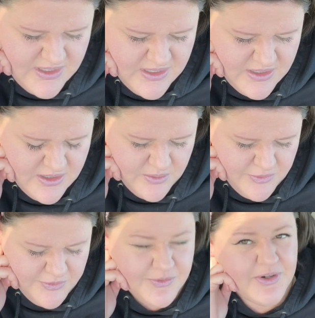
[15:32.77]

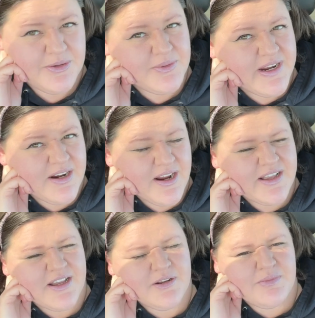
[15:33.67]
Um, footwear, I
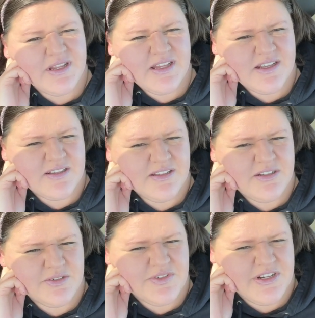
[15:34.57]
kind of made like a
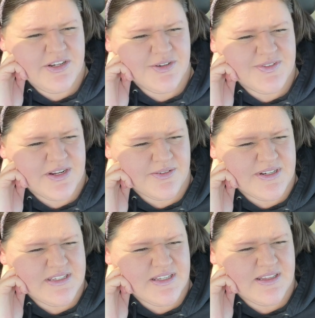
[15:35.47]
little video of that
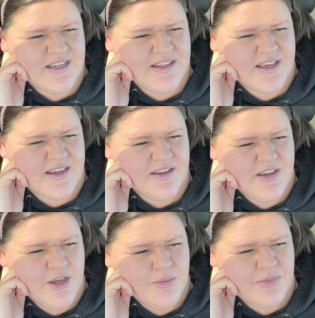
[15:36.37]
recently that
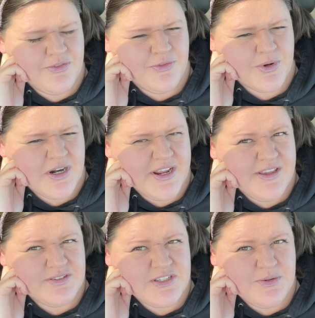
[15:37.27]
before I
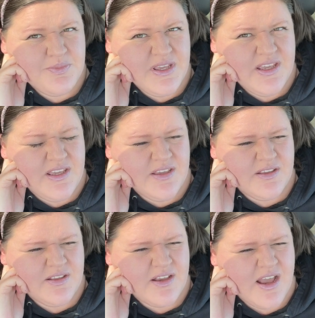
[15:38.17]
used to be
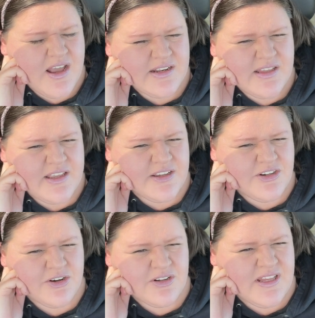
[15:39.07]
I had like a
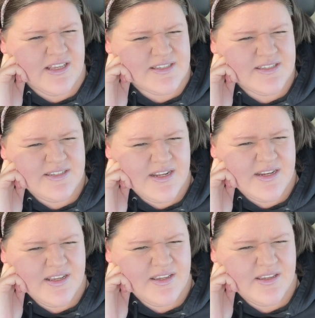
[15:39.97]
girly
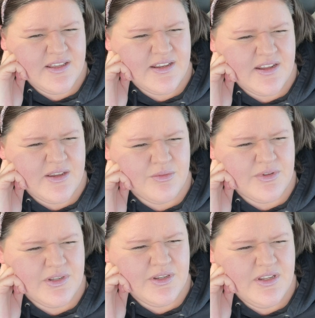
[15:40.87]
aesthetic and I
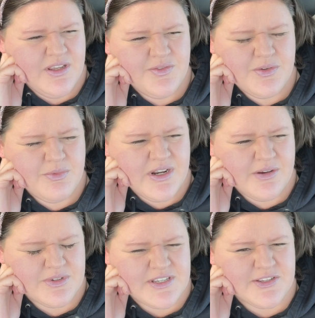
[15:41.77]
would, even when I
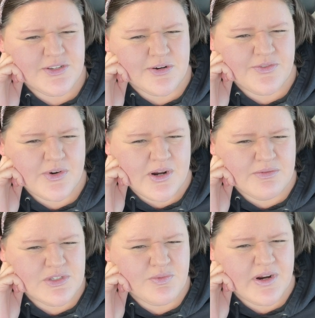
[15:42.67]
was a server, I
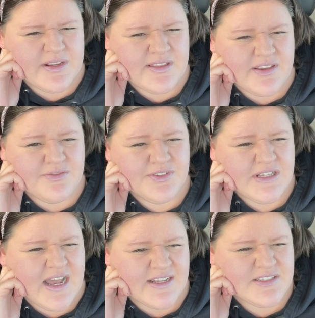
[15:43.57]
was wearing like
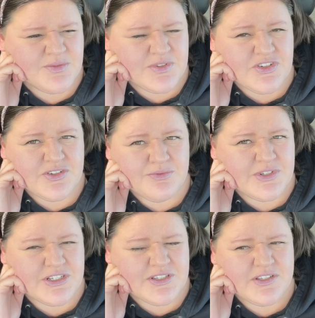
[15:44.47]
flats, which,
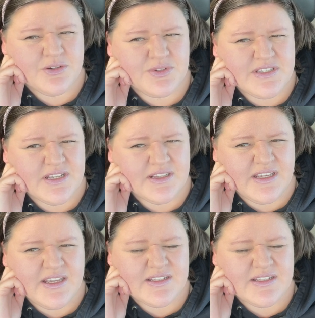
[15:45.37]
which is so silly.